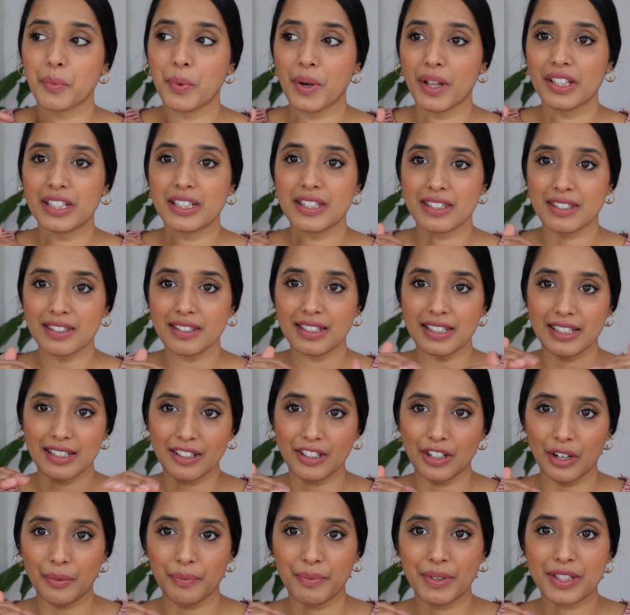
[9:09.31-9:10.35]
Well, it's,
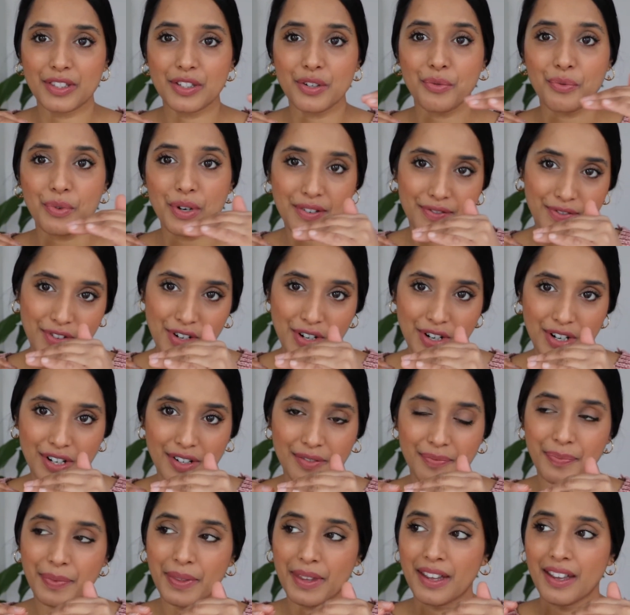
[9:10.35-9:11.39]
you know, it's a
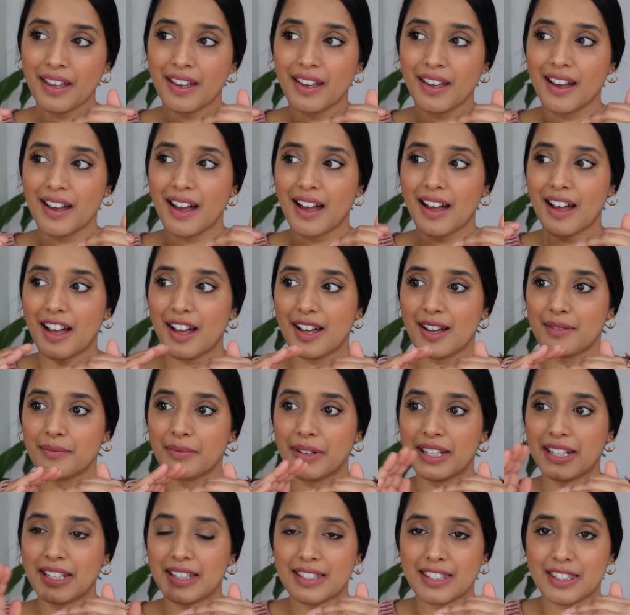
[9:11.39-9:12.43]
river um,
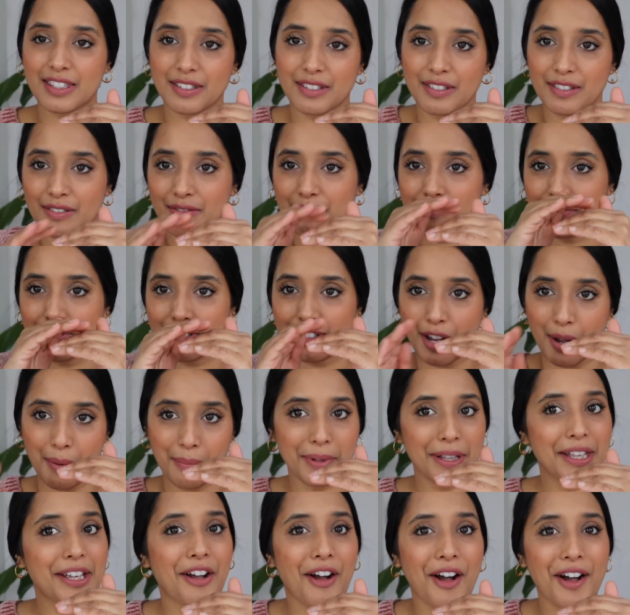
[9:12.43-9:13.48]
and it's
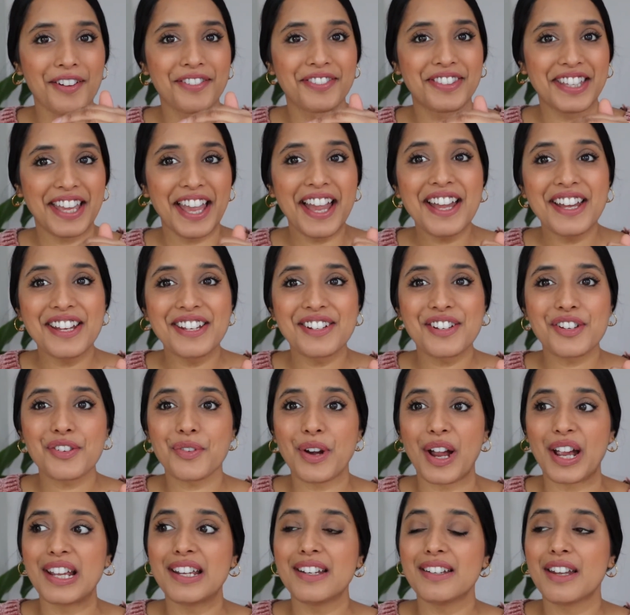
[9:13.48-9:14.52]
tumbling off the edge,
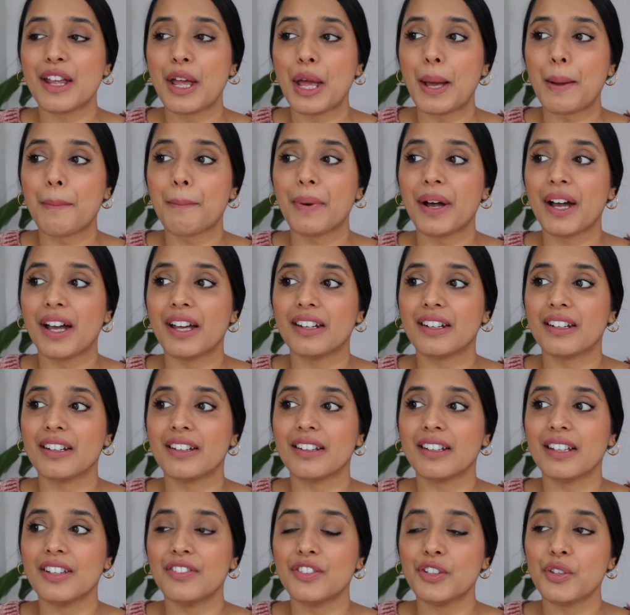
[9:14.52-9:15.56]
right? But
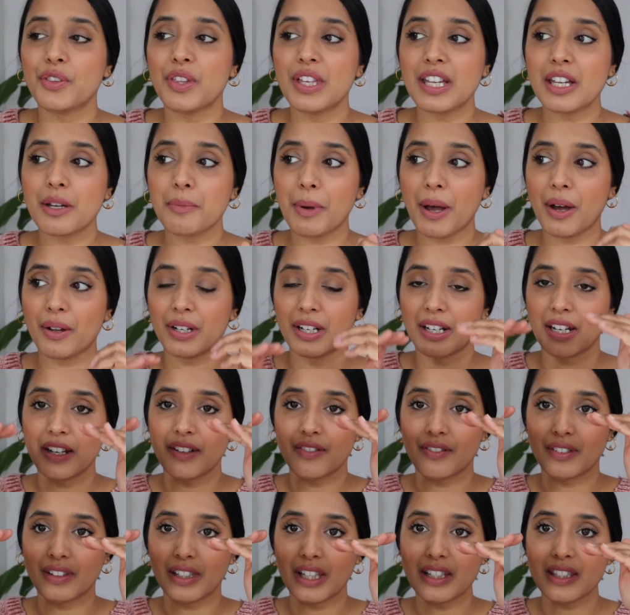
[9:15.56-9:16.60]
if you think about it,
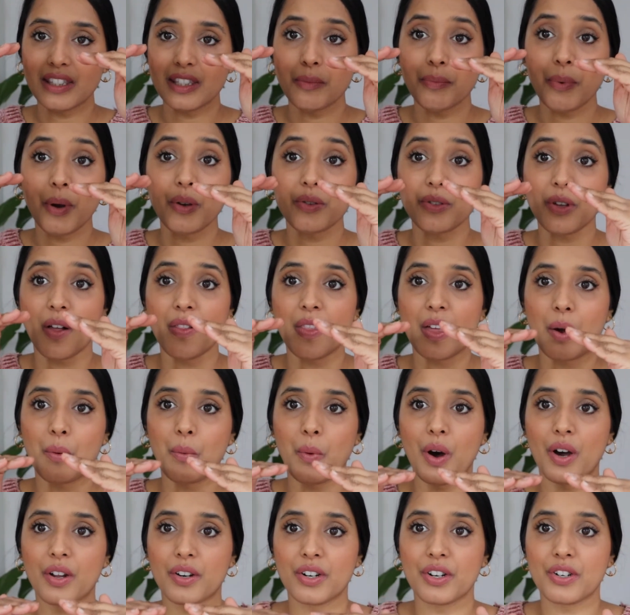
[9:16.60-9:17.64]
it, let's suppose all that
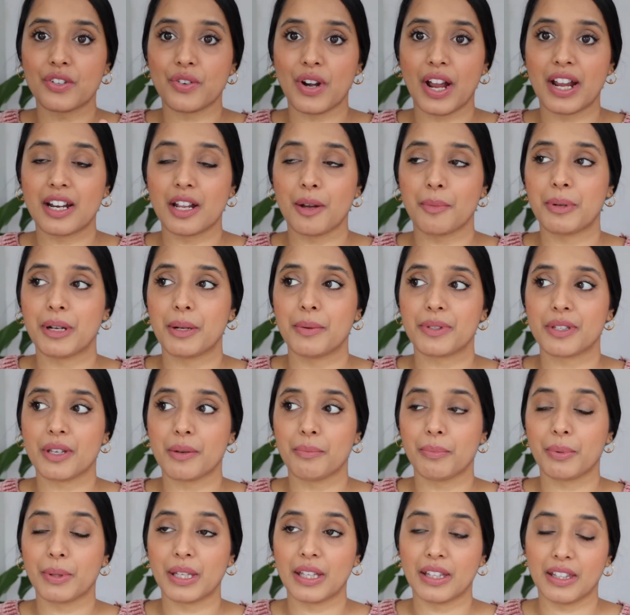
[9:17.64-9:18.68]
water dried up and it was
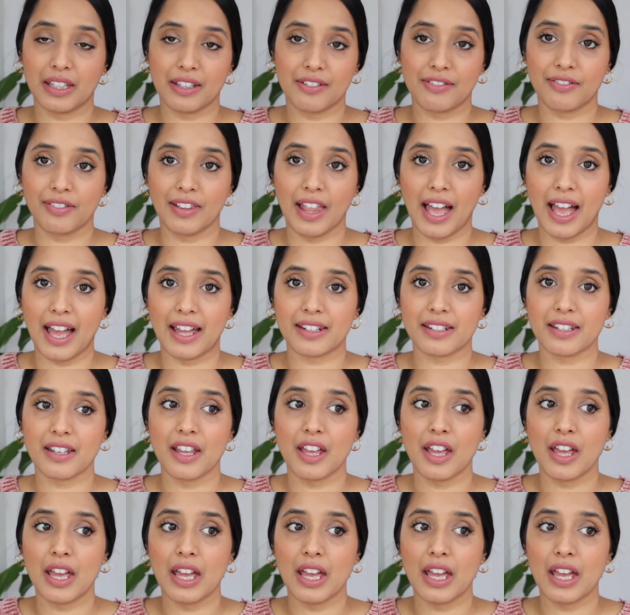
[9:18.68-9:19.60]
completely flat.